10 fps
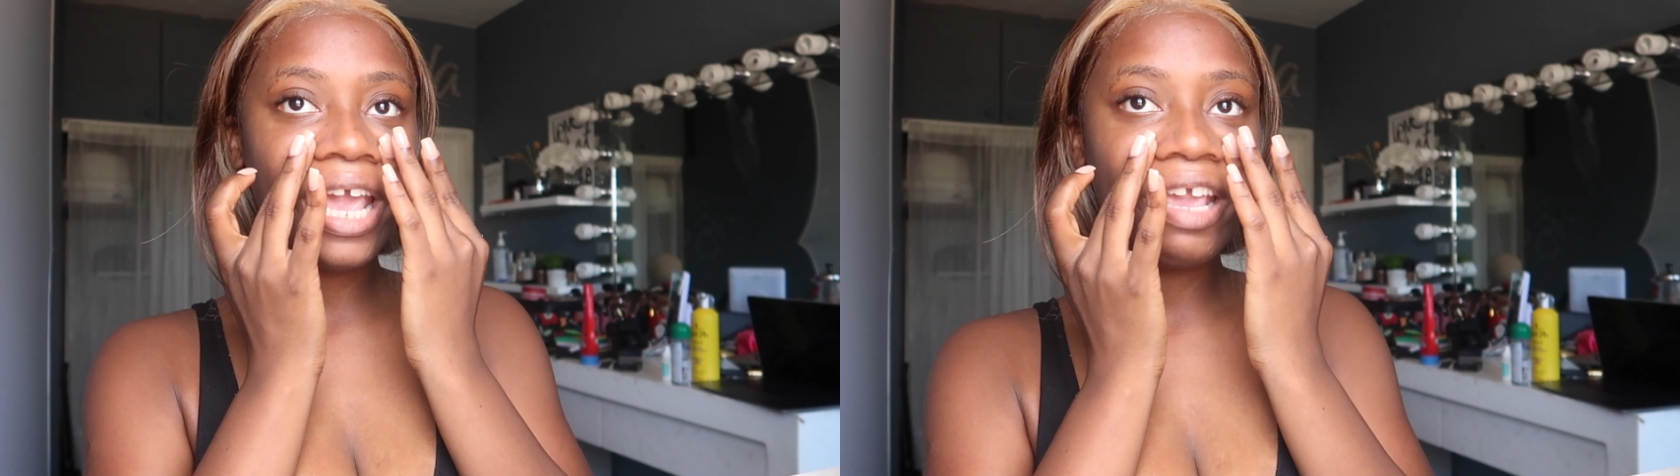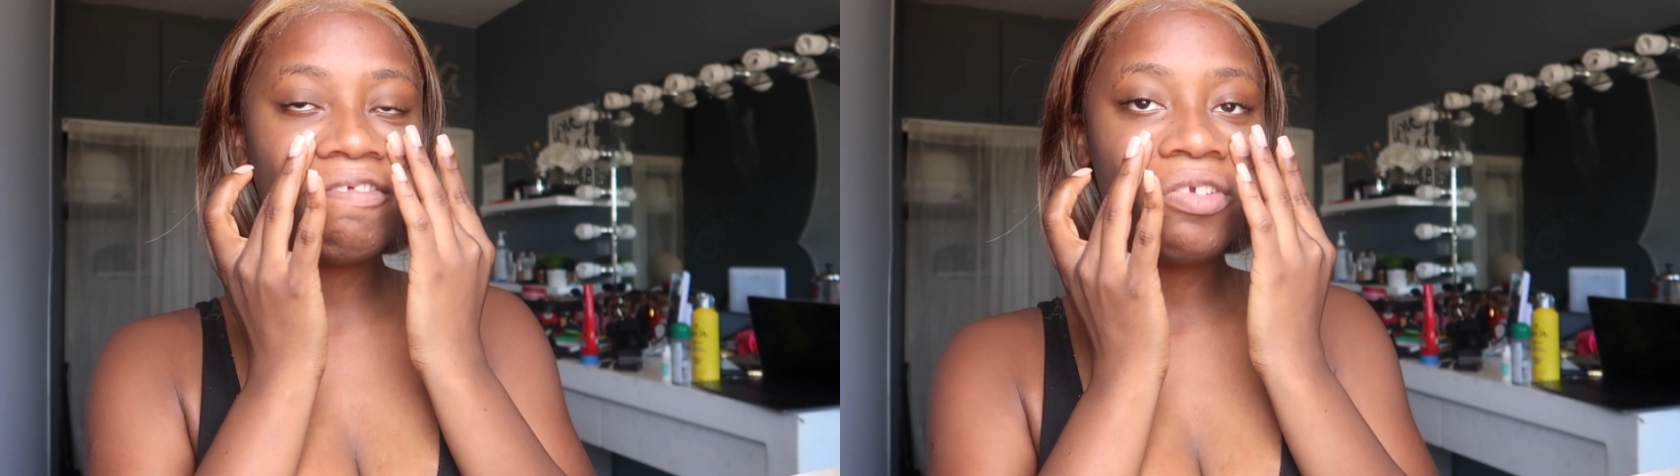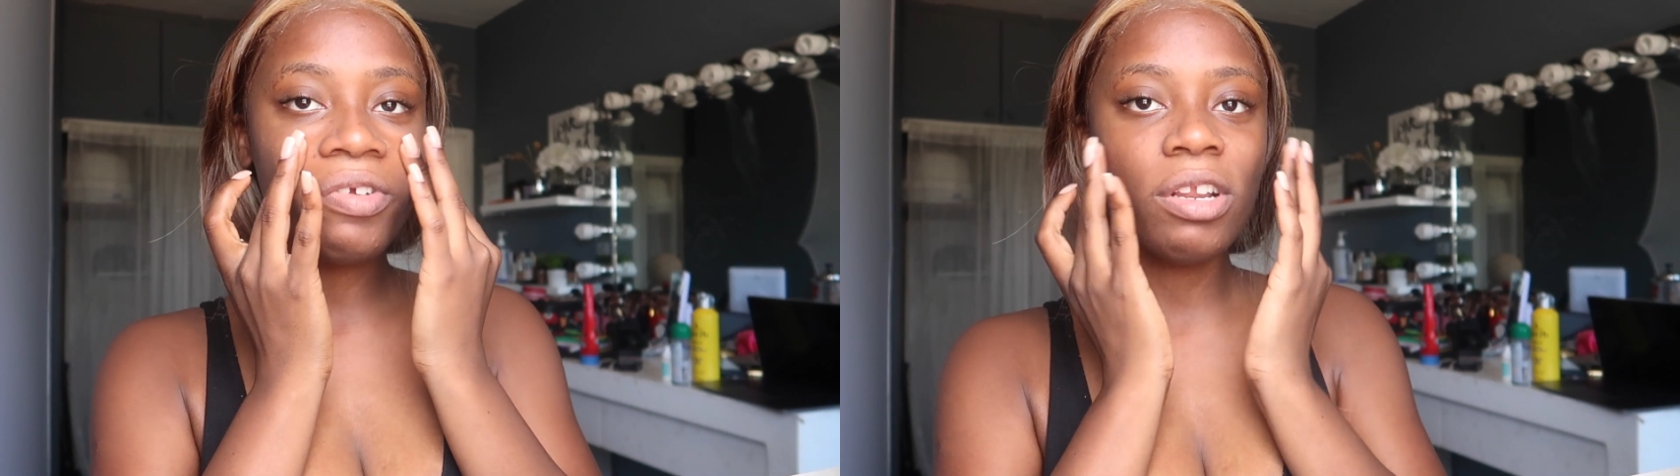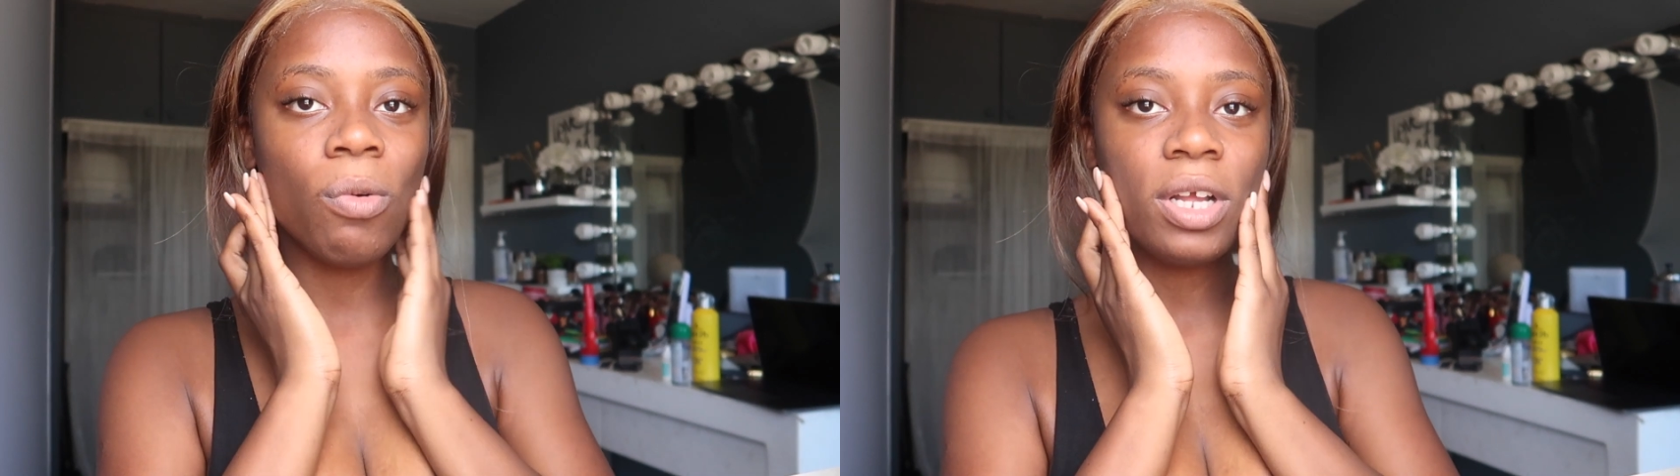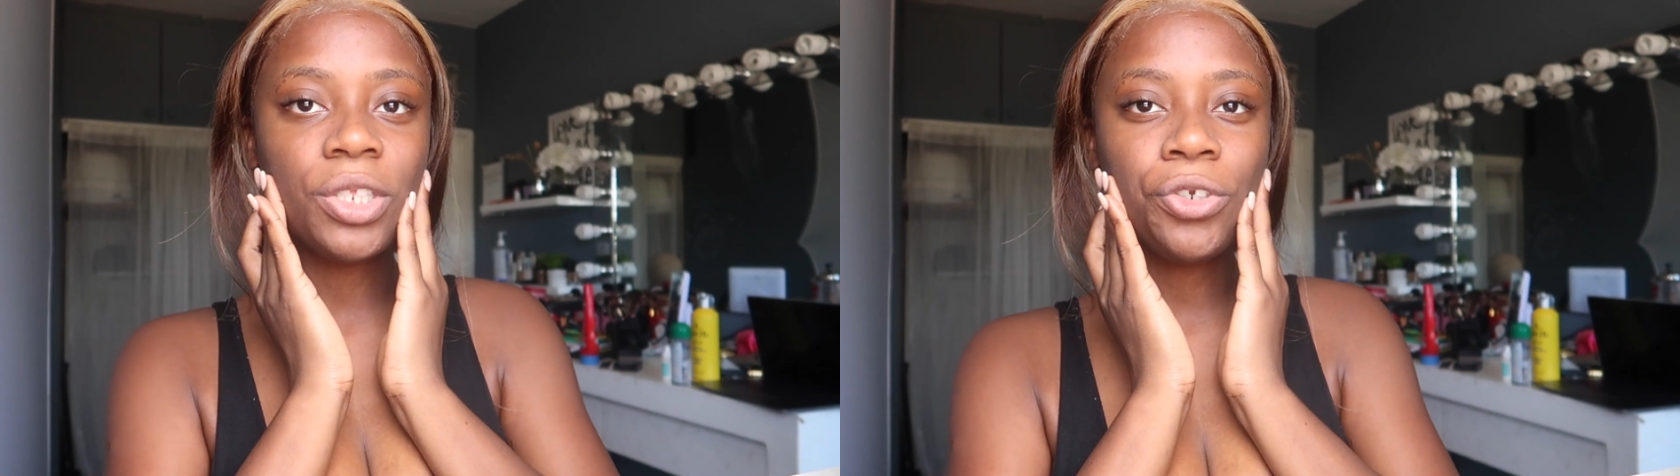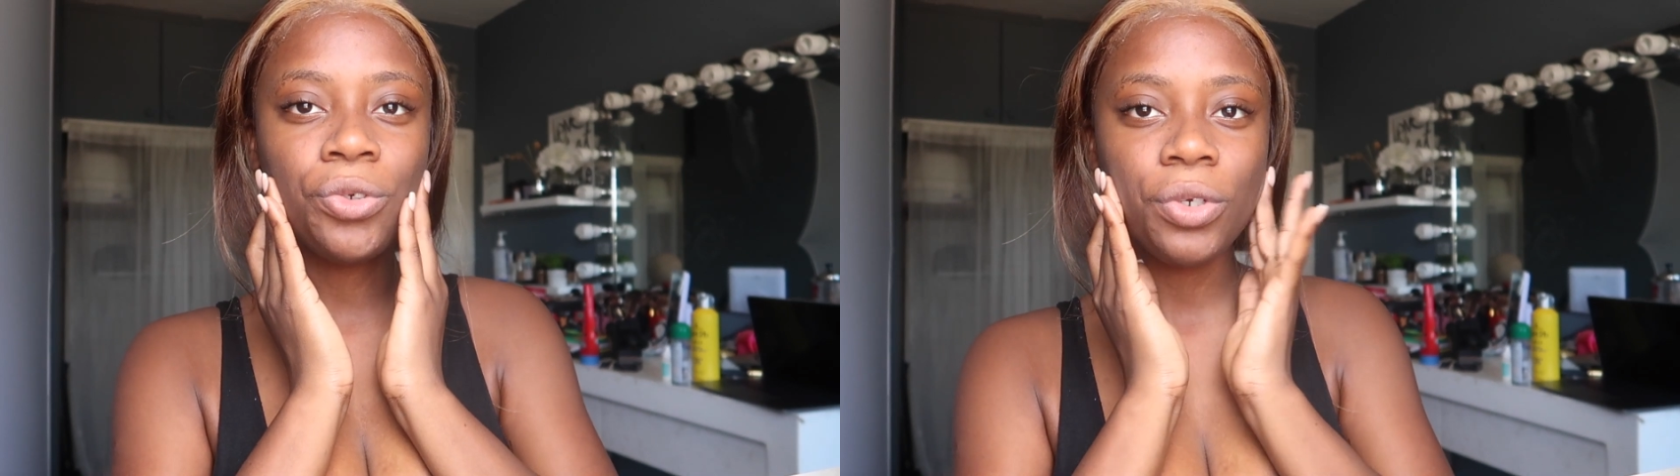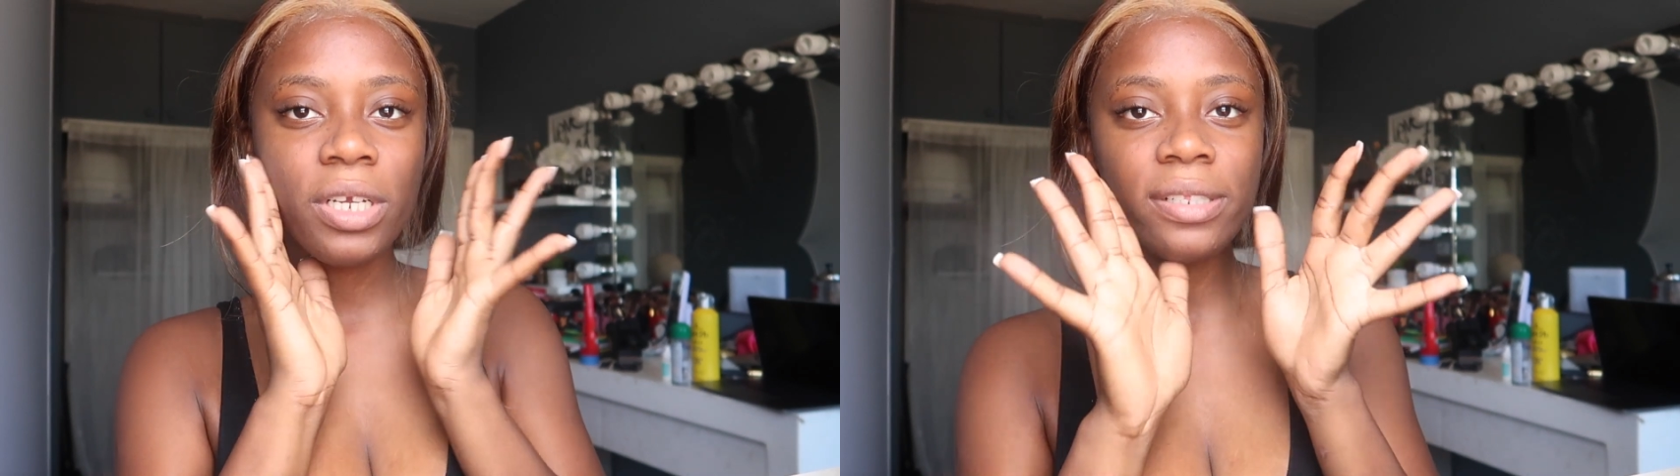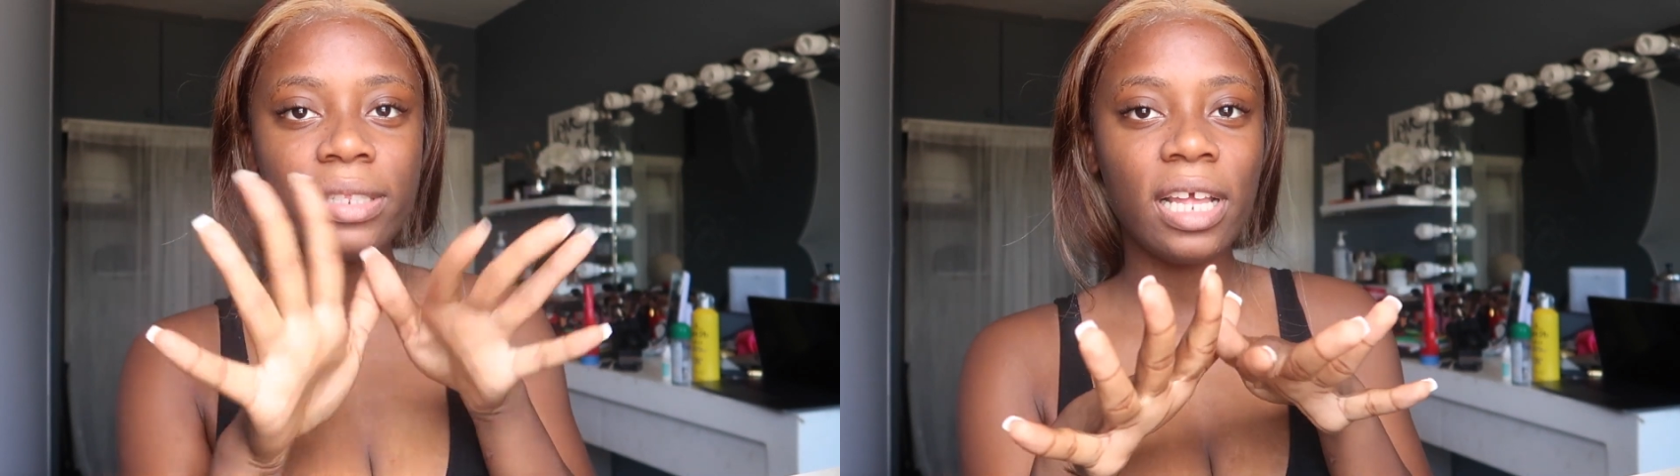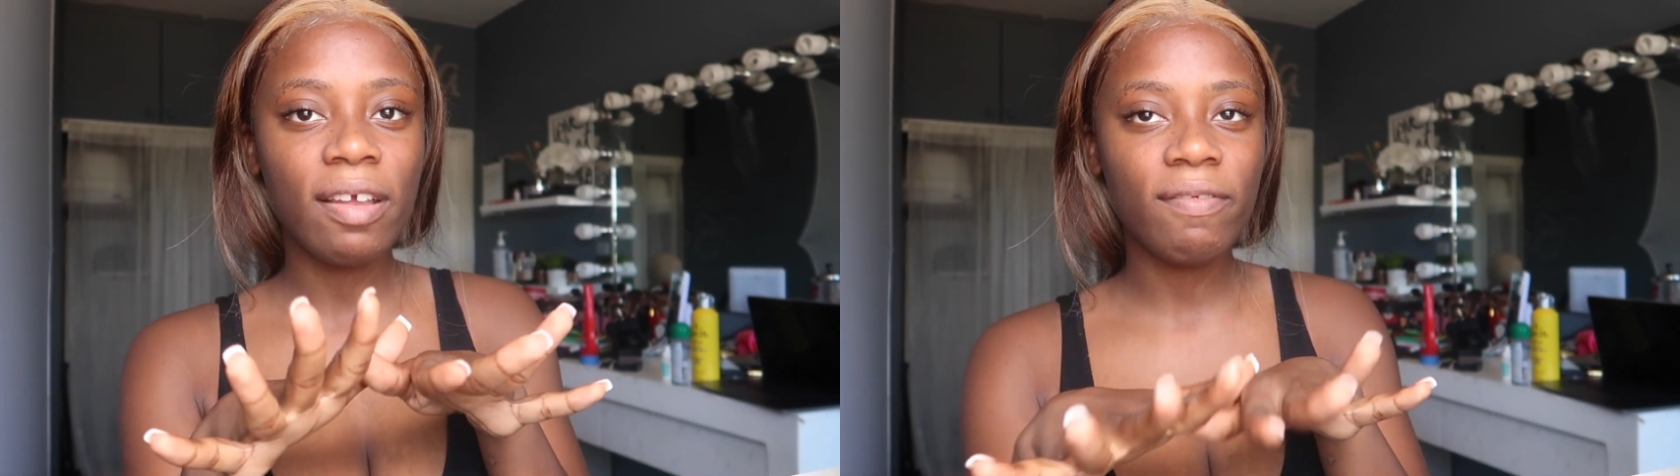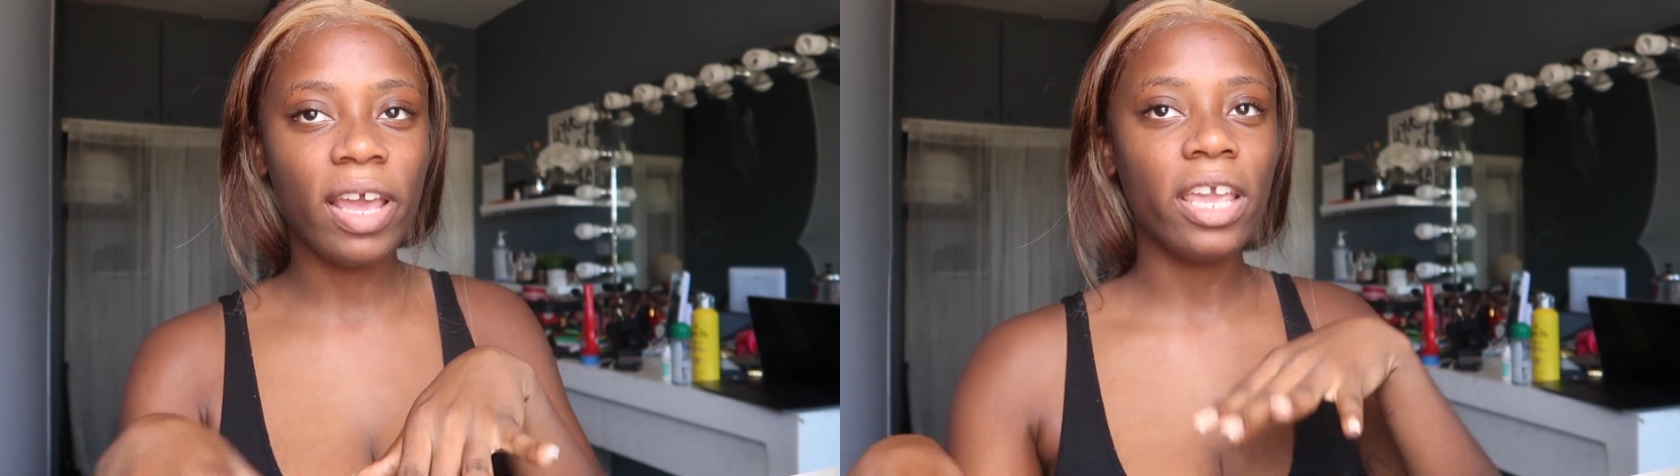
like, if you really want to know yourself,